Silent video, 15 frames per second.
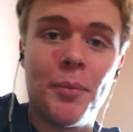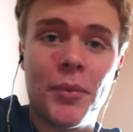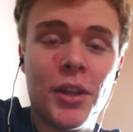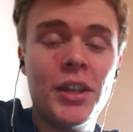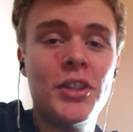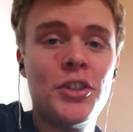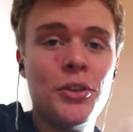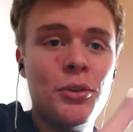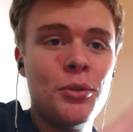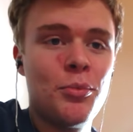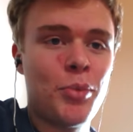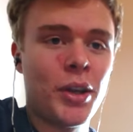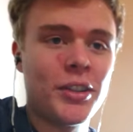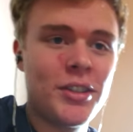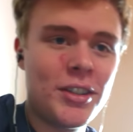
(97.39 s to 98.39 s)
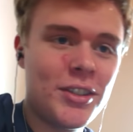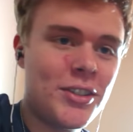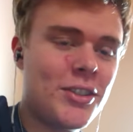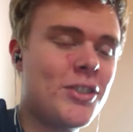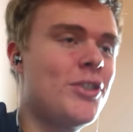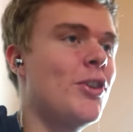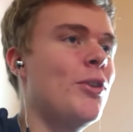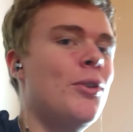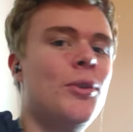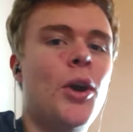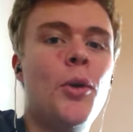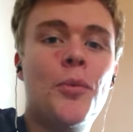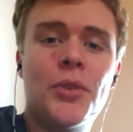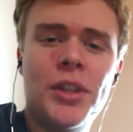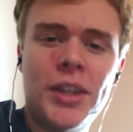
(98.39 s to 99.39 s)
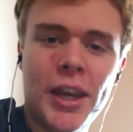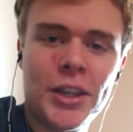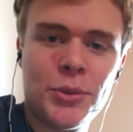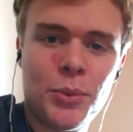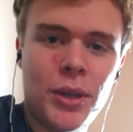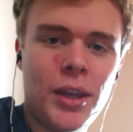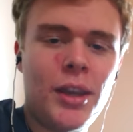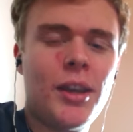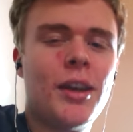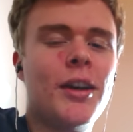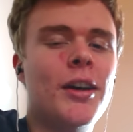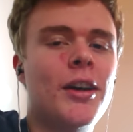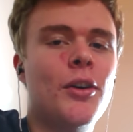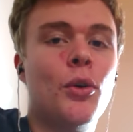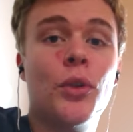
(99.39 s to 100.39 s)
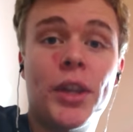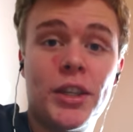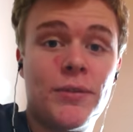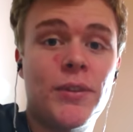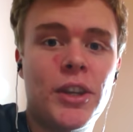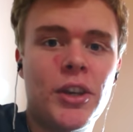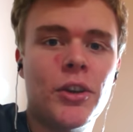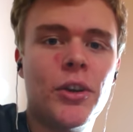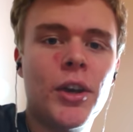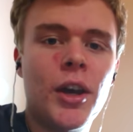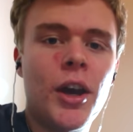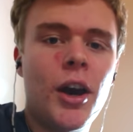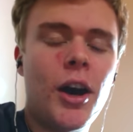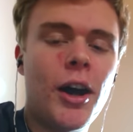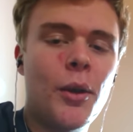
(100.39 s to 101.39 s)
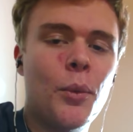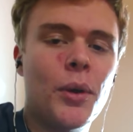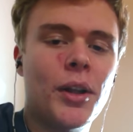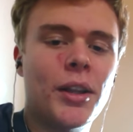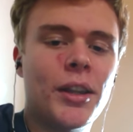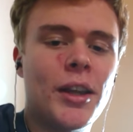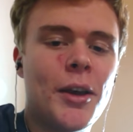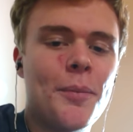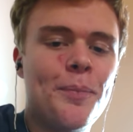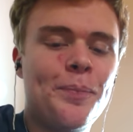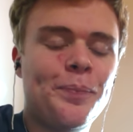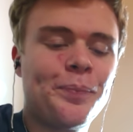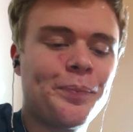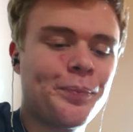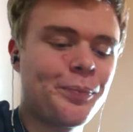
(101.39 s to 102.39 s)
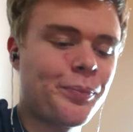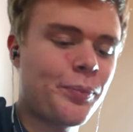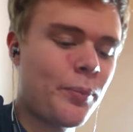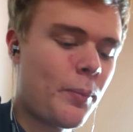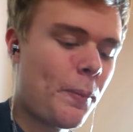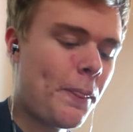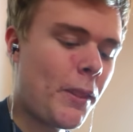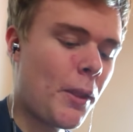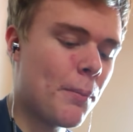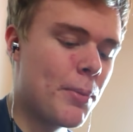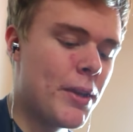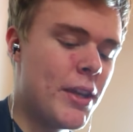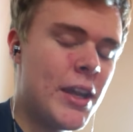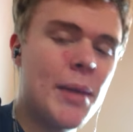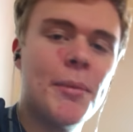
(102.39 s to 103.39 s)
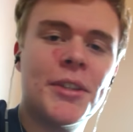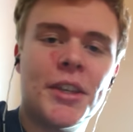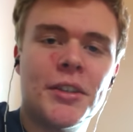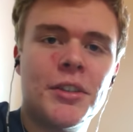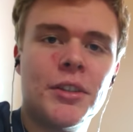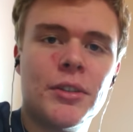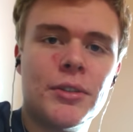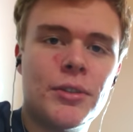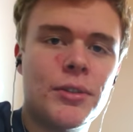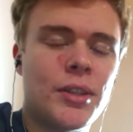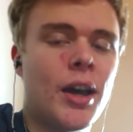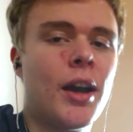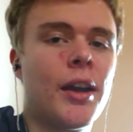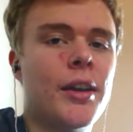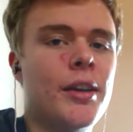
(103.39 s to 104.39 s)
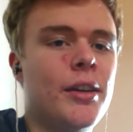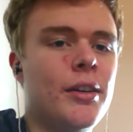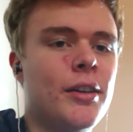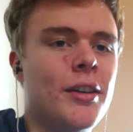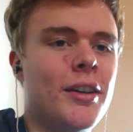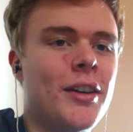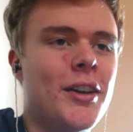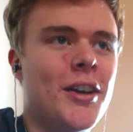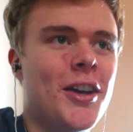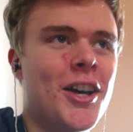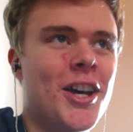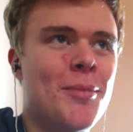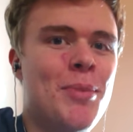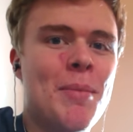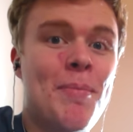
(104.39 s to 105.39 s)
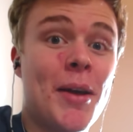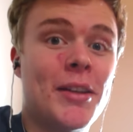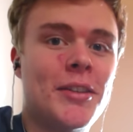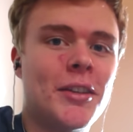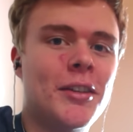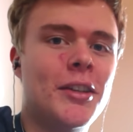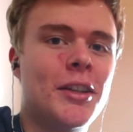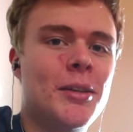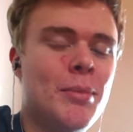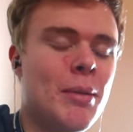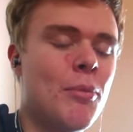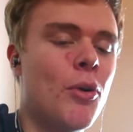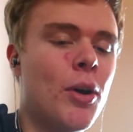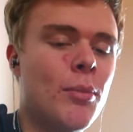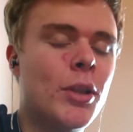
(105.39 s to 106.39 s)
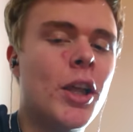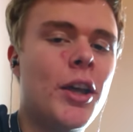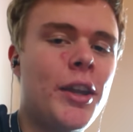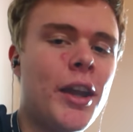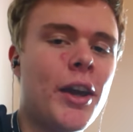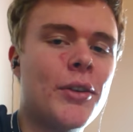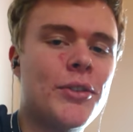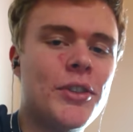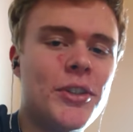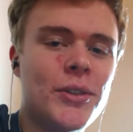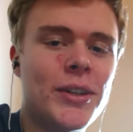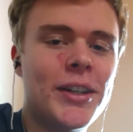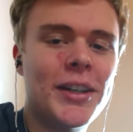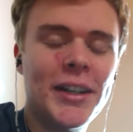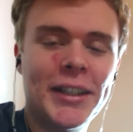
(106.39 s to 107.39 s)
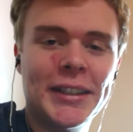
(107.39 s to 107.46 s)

I need to practice, so hopefully next week or next video I will be imitating Tsutahage a bit better and a bit more. I'm learning how to do it.